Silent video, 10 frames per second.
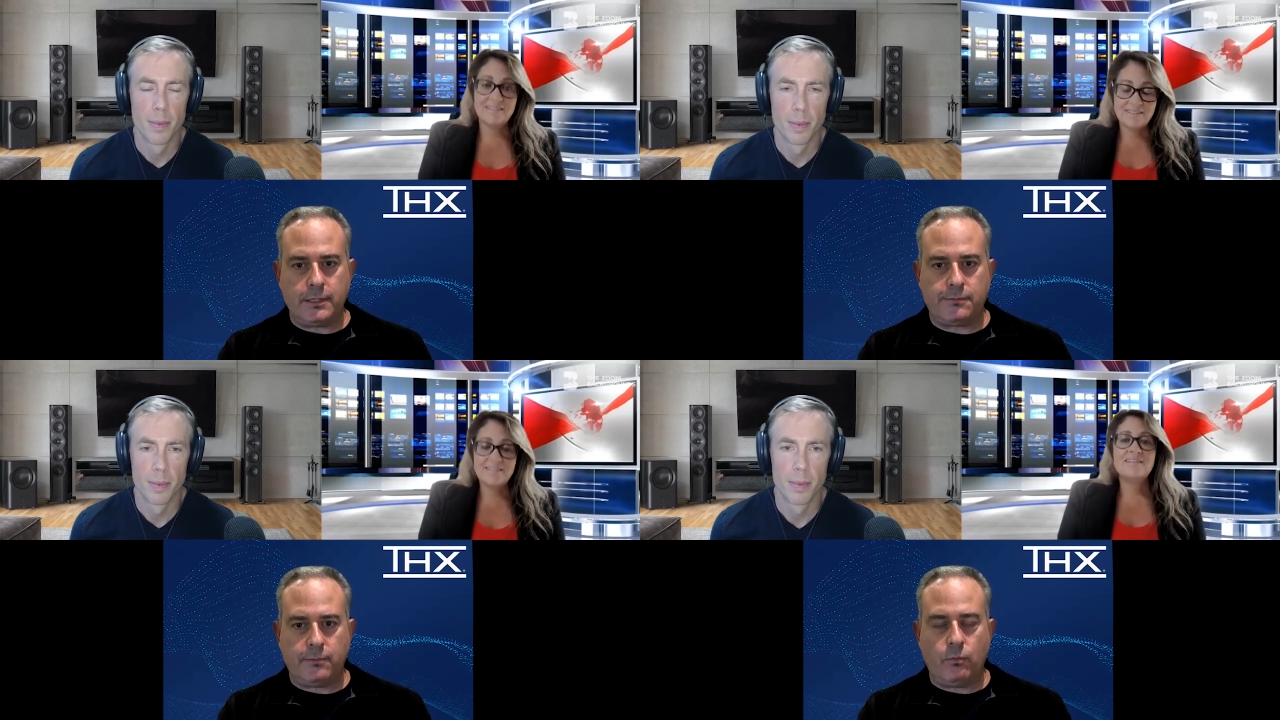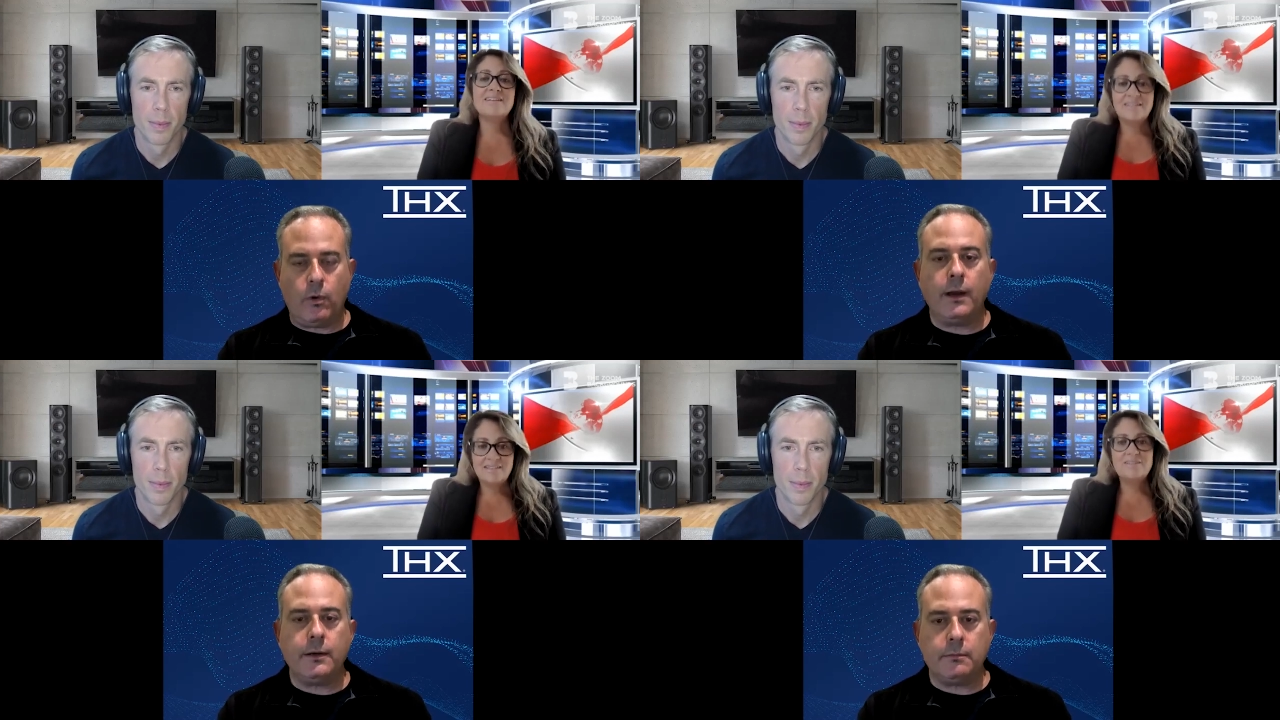Speaker 1: your taste
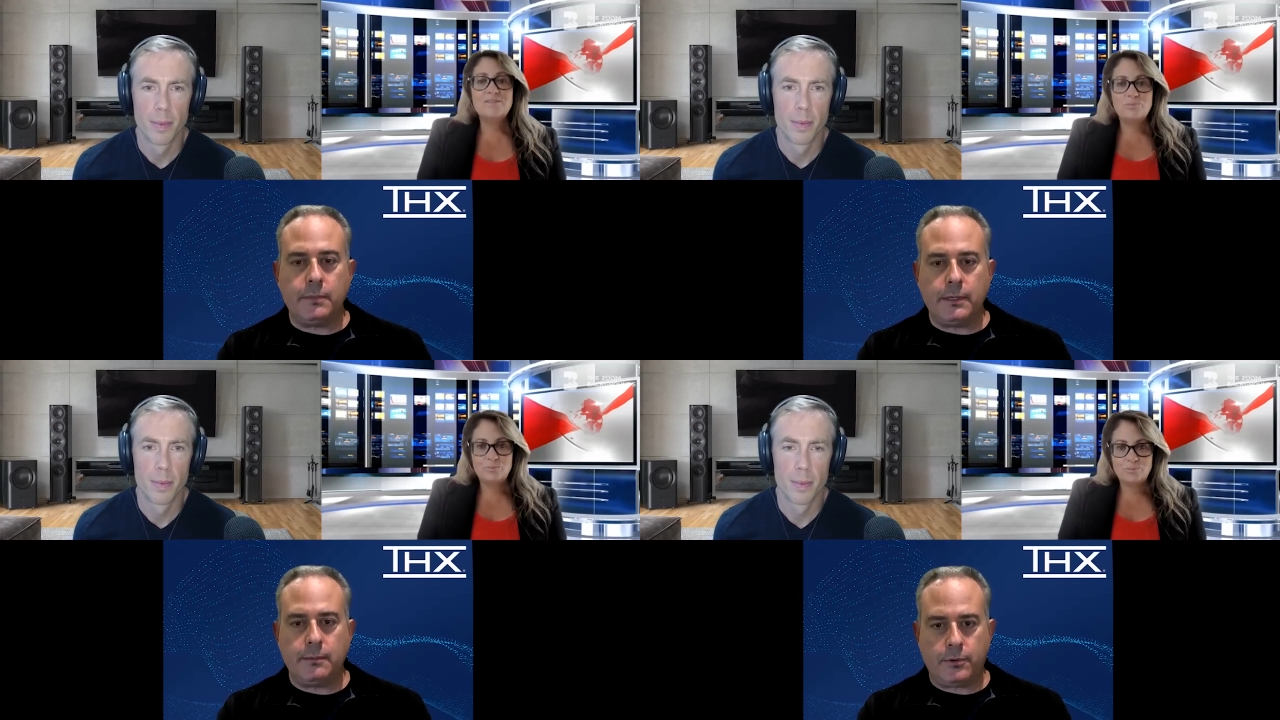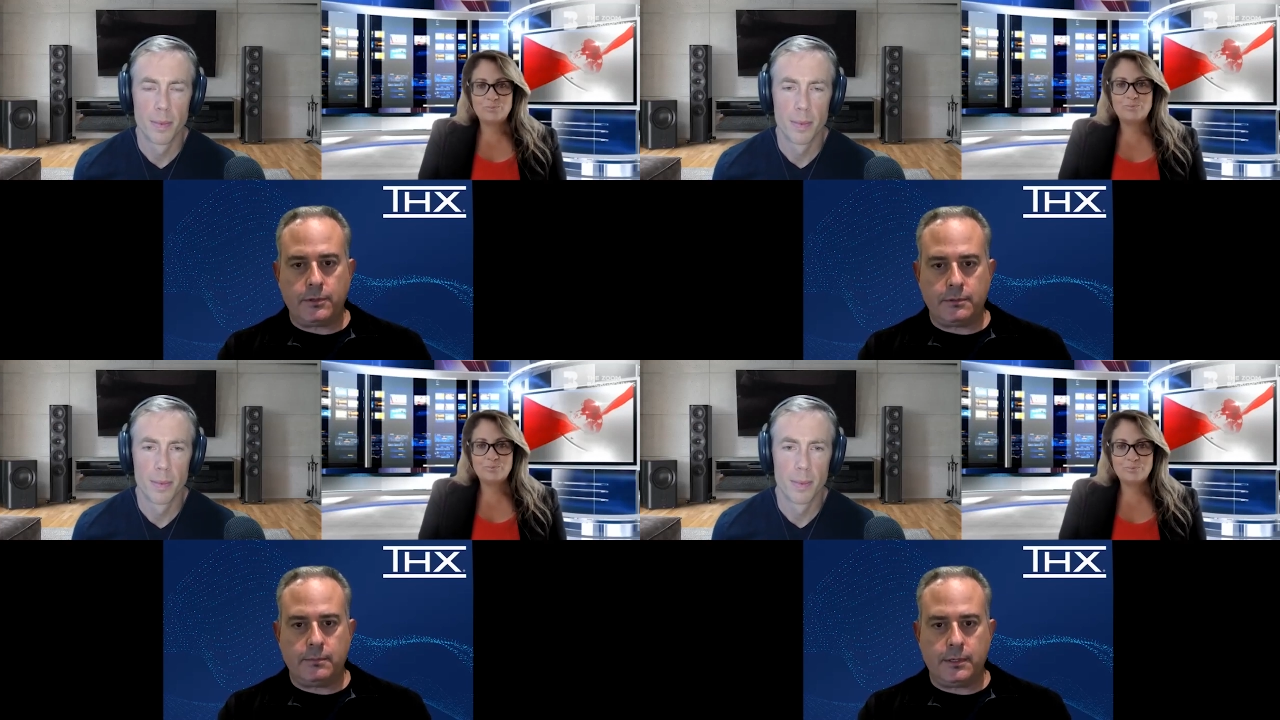from wanting to be in
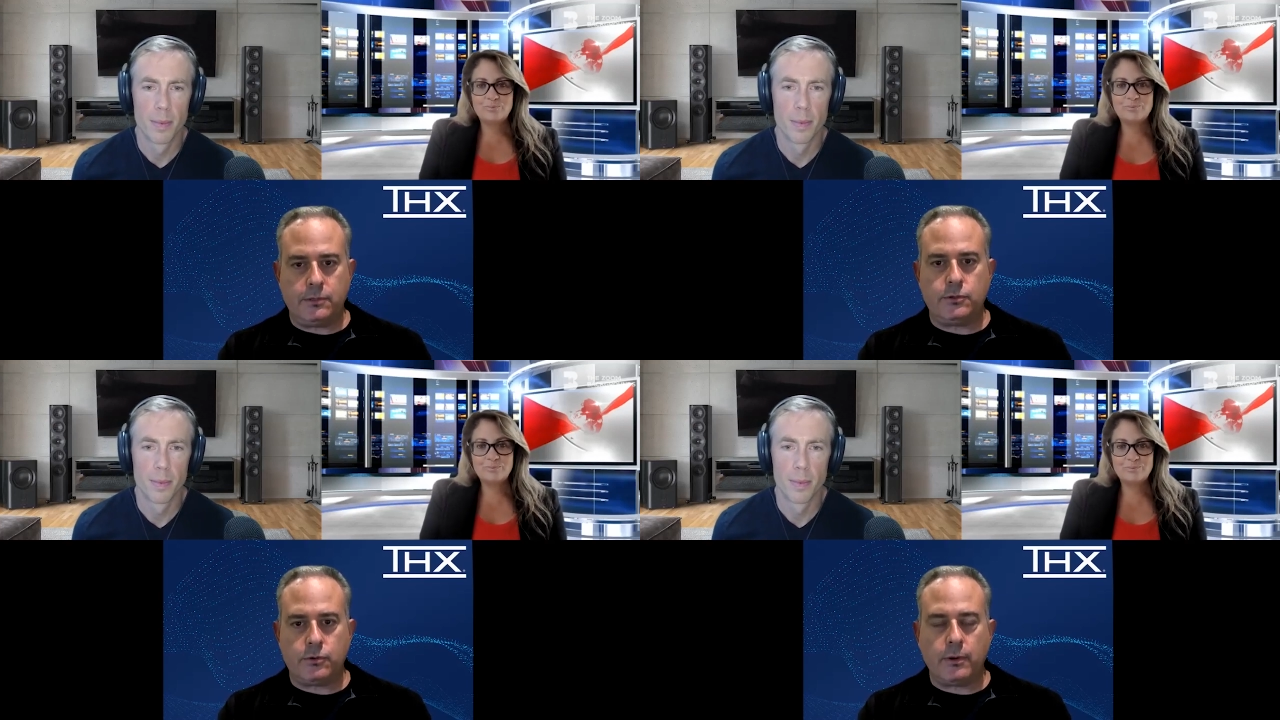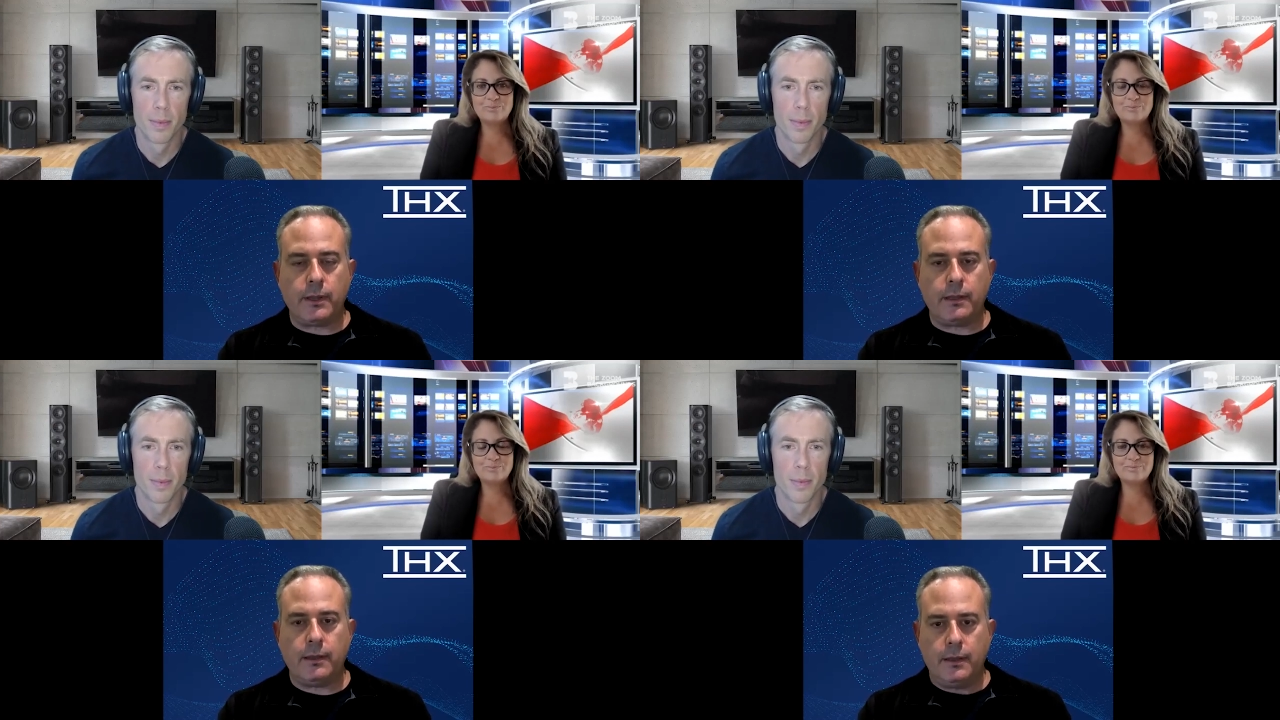person but
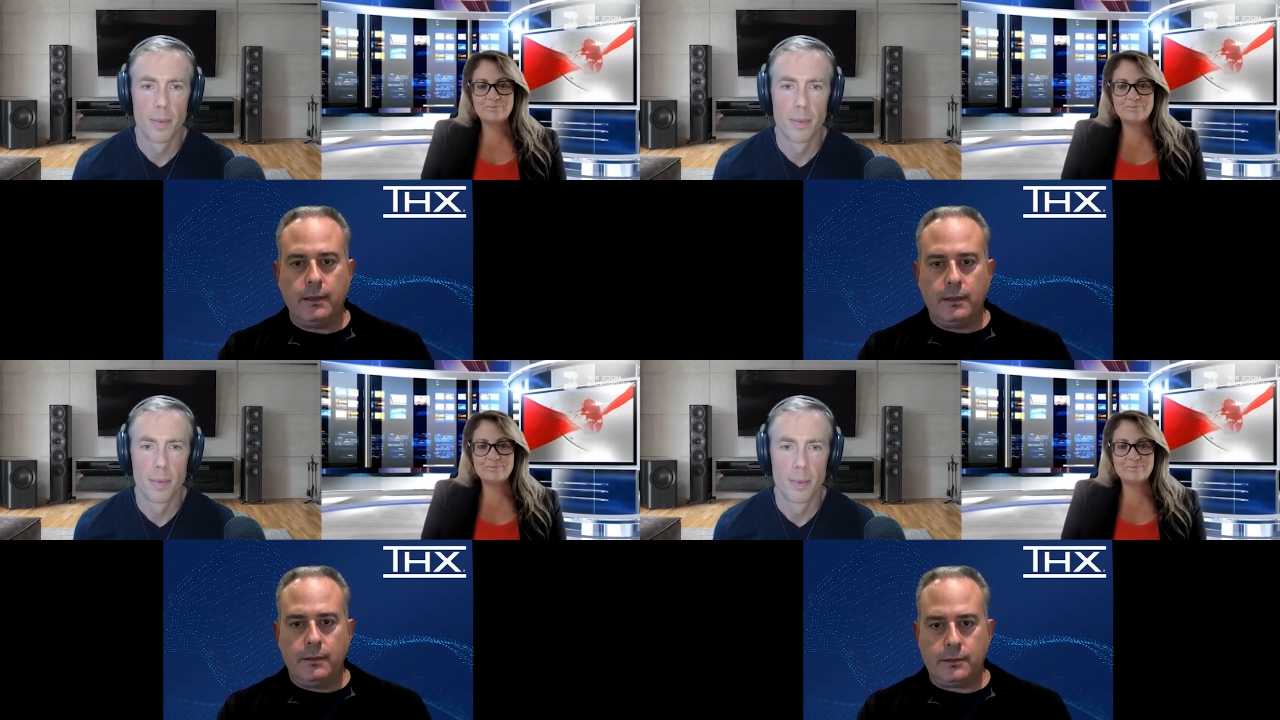enjoying